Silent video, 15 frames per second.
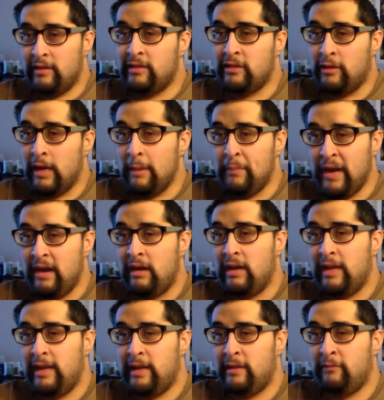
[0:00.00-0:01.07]
So
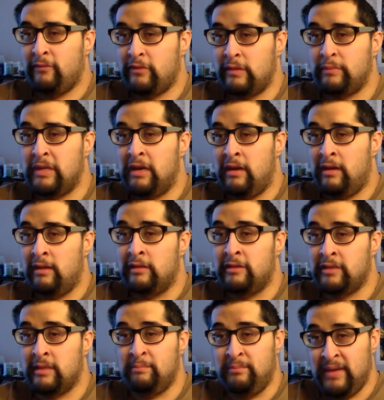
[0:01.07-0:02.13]
apparently in football,
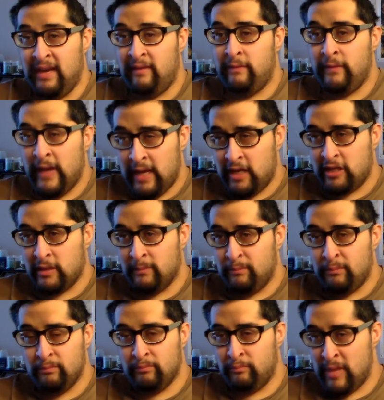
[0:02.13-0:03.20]
there's a big fetish of
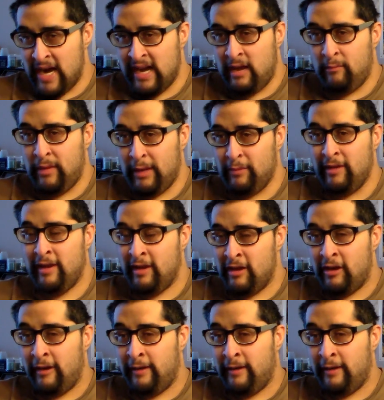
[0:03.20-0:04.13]
biting people in the